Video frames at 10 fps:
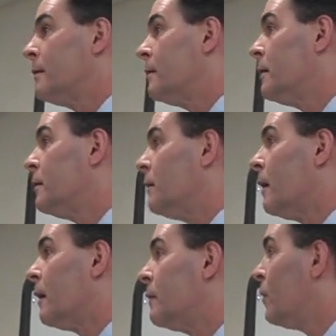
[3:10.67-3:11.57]
in
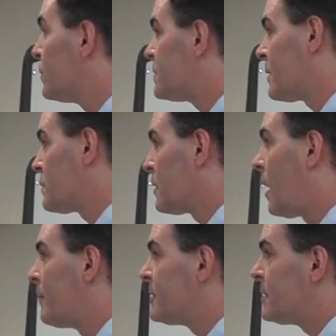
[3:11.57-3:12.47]
the note section, the
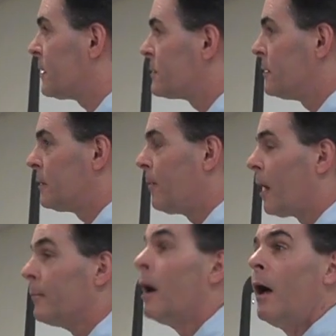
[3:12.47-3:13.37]
comment section at the
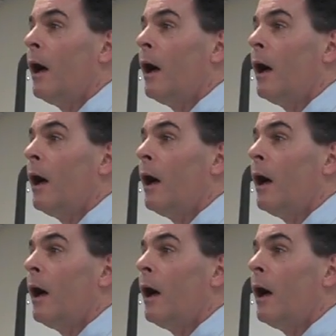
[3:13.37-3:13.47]
bottom,